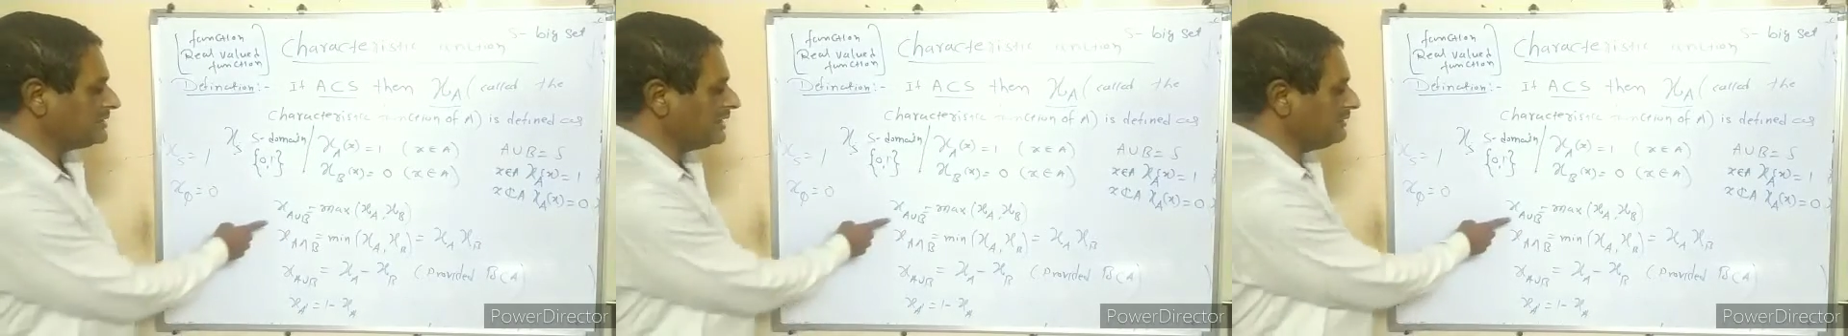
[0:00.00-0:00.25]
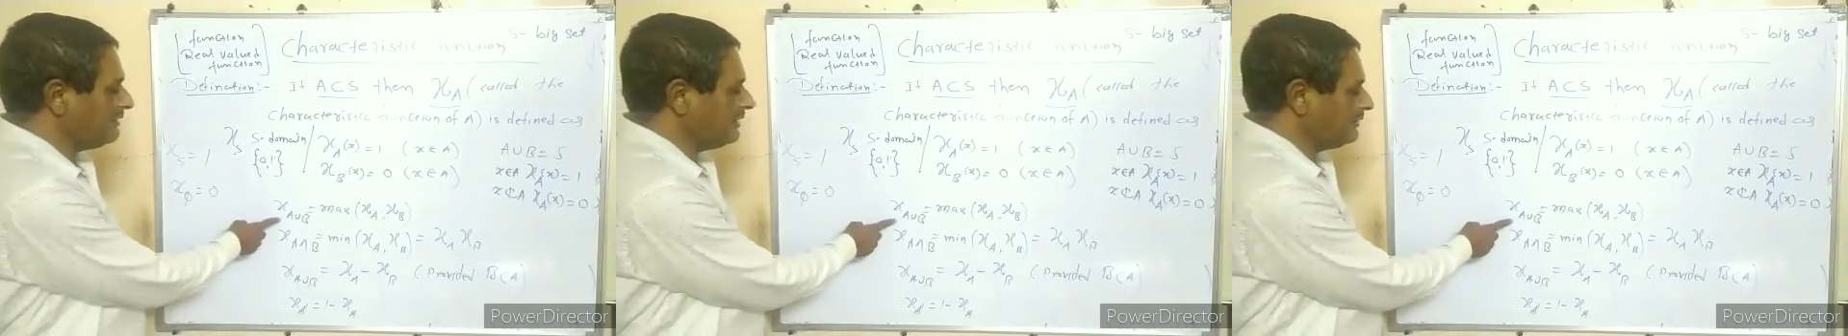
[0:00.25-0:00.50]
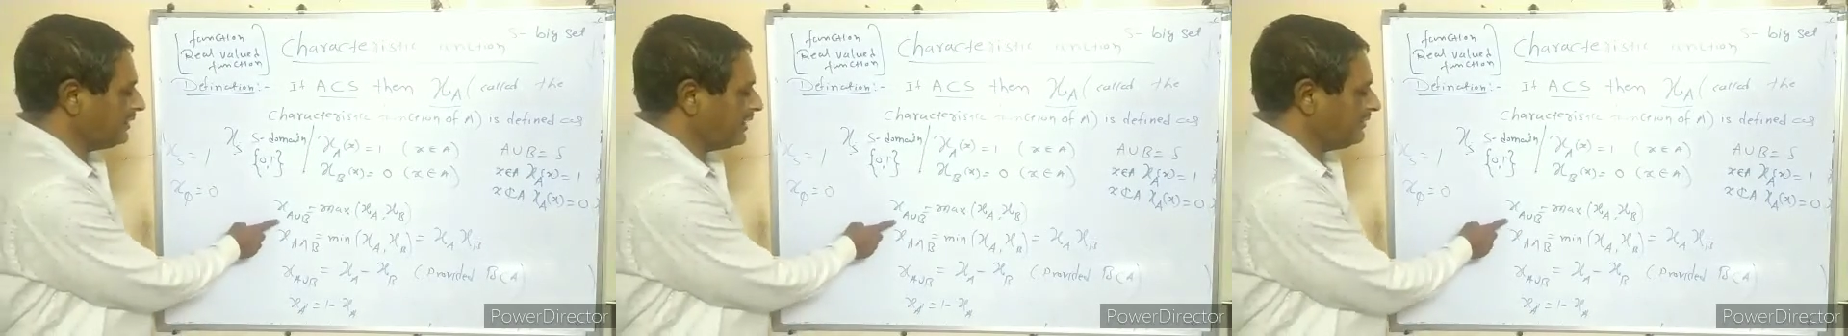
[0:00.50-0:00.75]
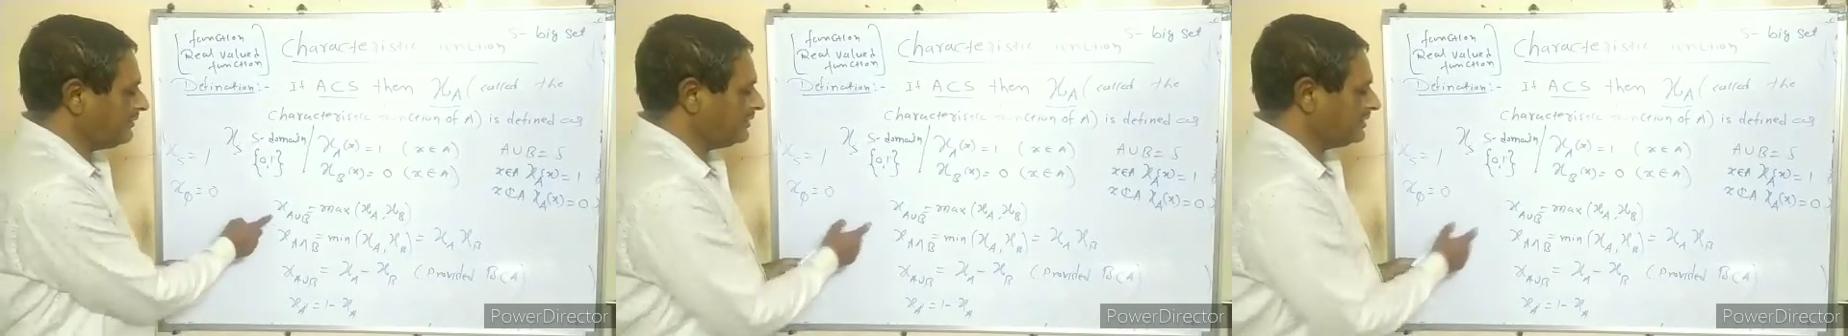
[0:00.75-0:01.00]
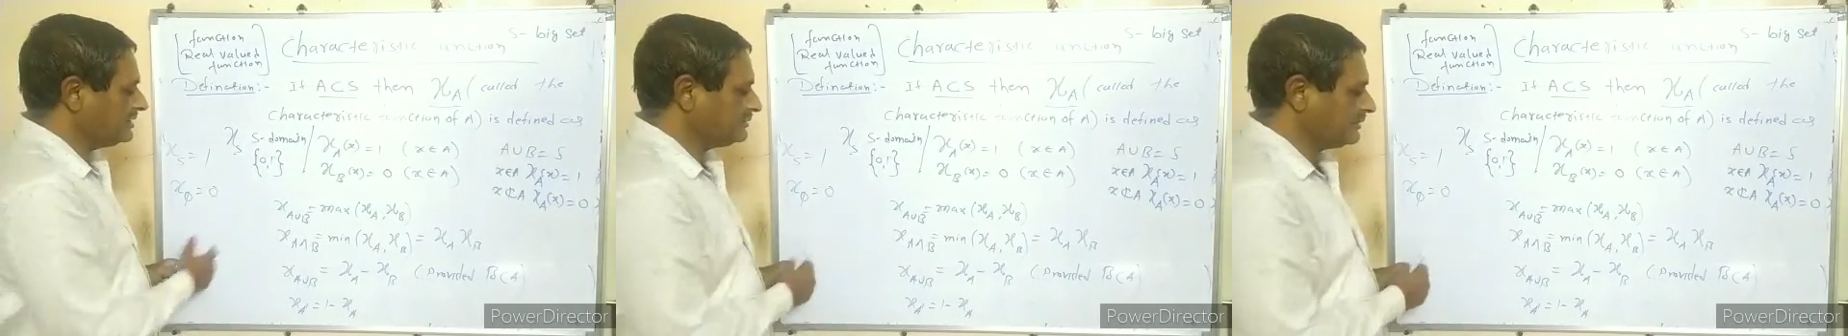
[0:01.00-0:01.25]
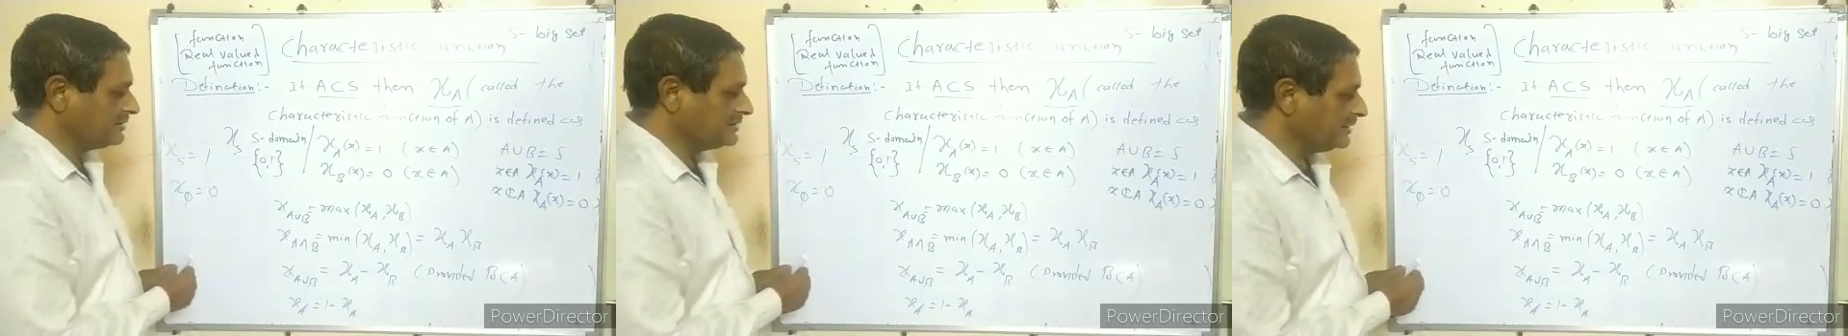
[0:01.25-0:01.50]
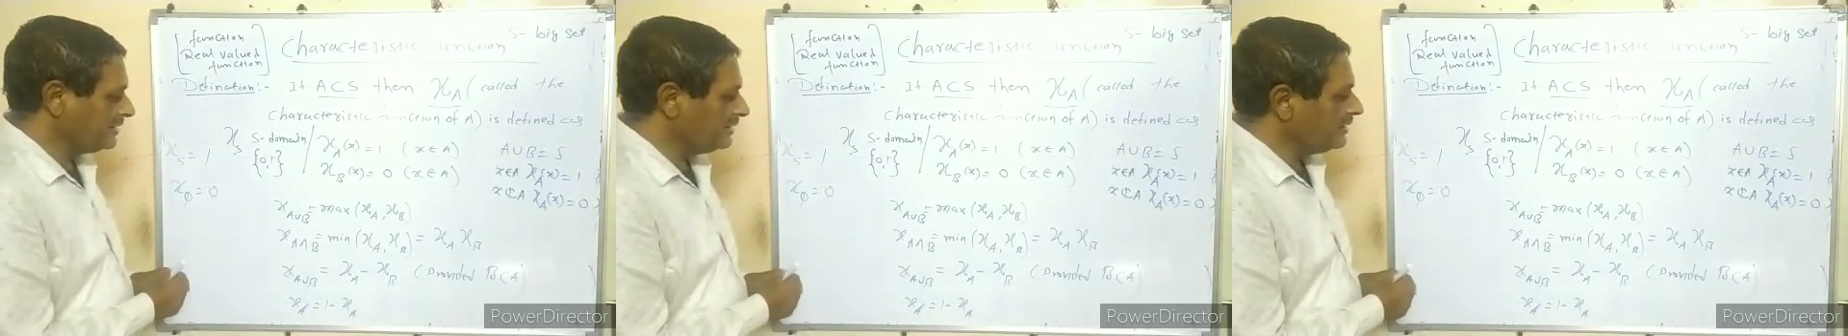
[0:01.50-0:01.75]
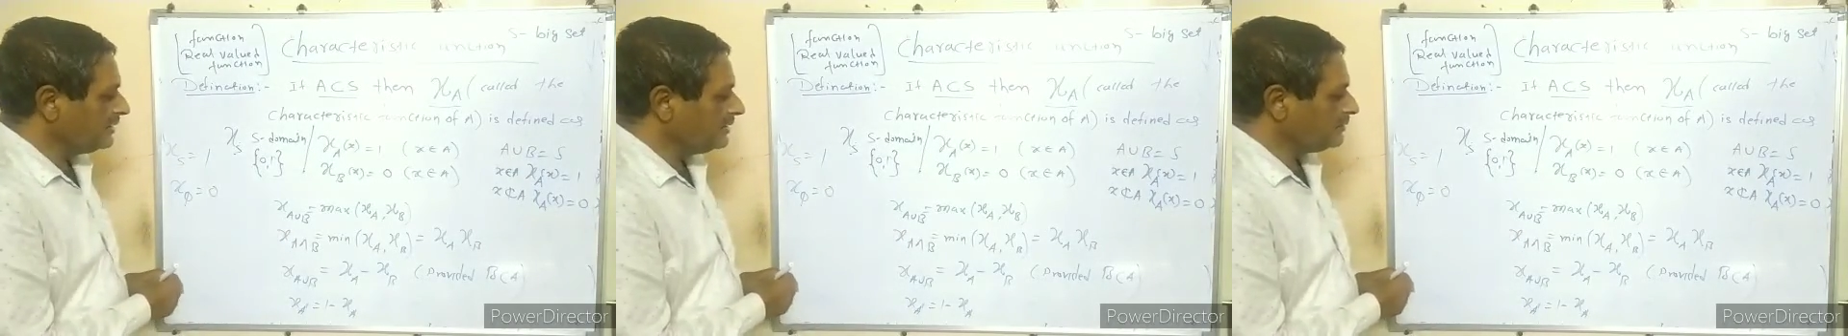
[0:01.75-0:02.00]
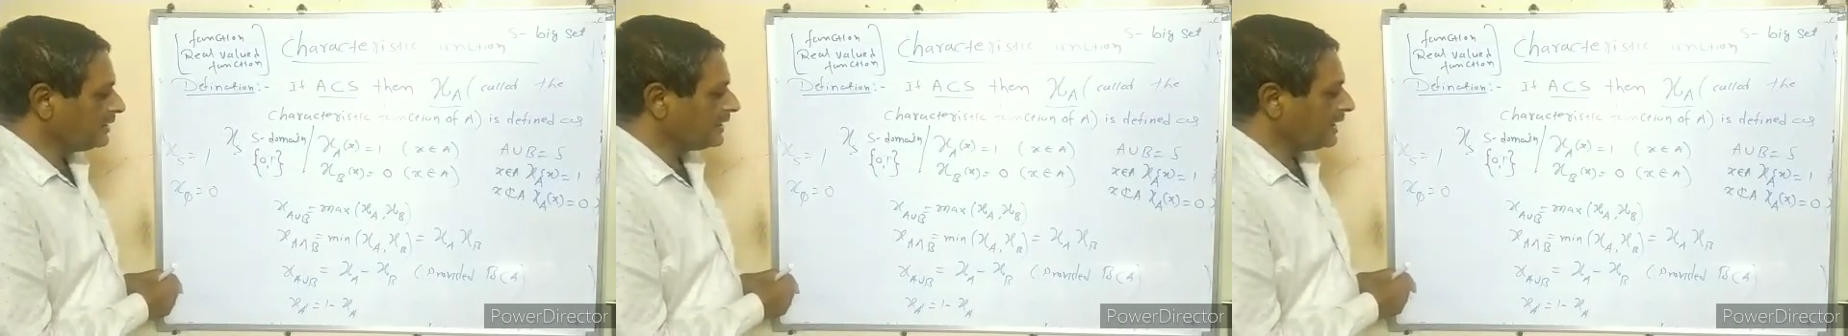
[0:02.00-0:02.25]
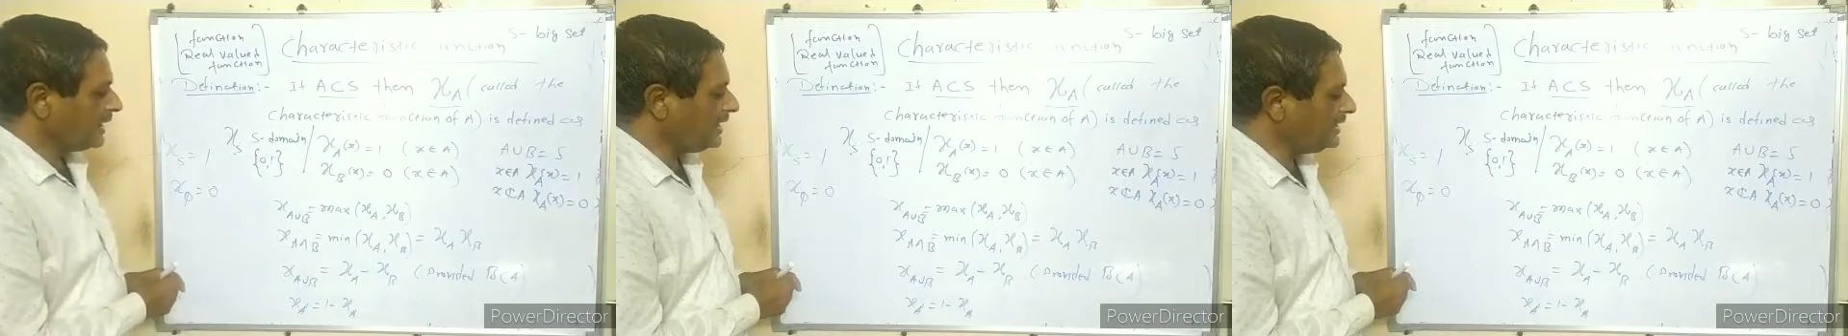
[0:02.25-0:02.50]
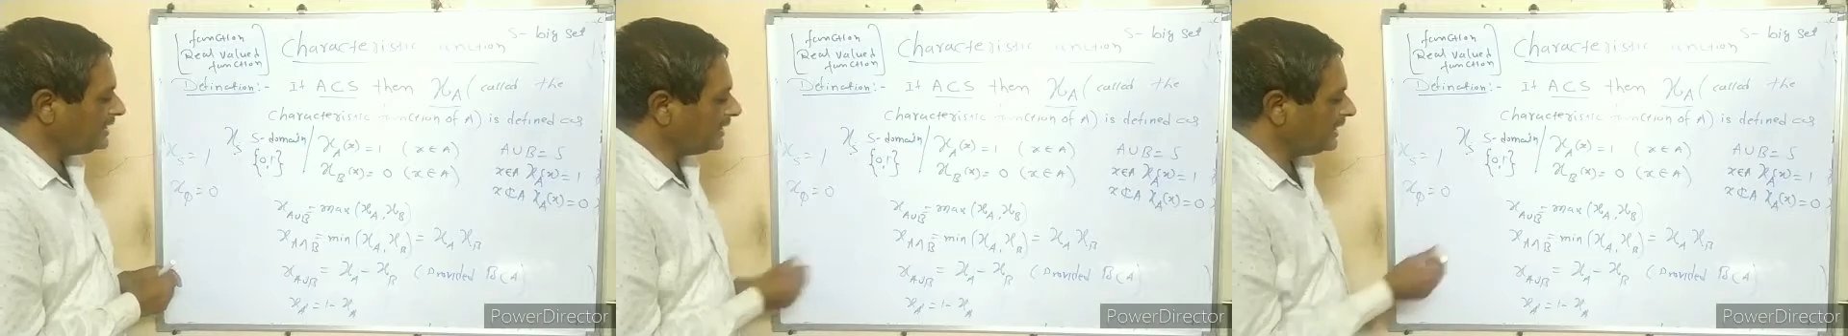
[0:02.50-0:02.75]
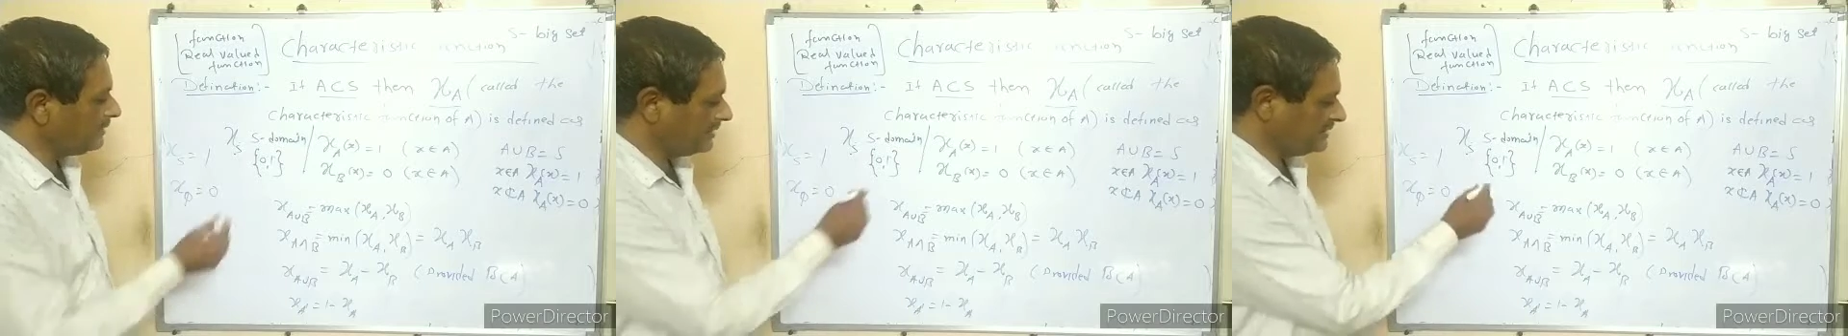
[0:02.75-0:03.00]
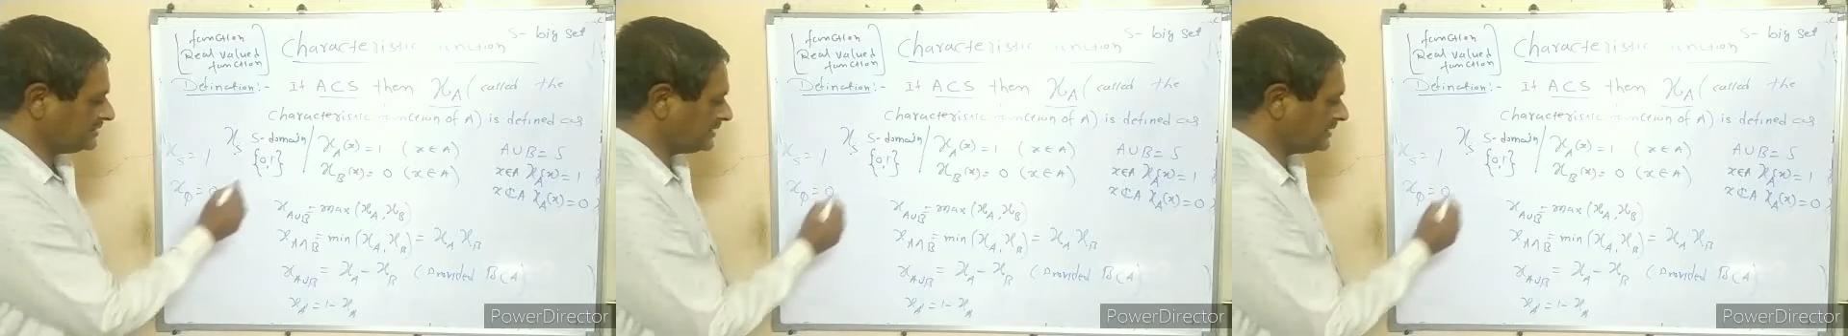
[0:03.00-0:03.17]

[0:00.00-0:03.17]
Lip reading: easily verified for this function. If you take any element,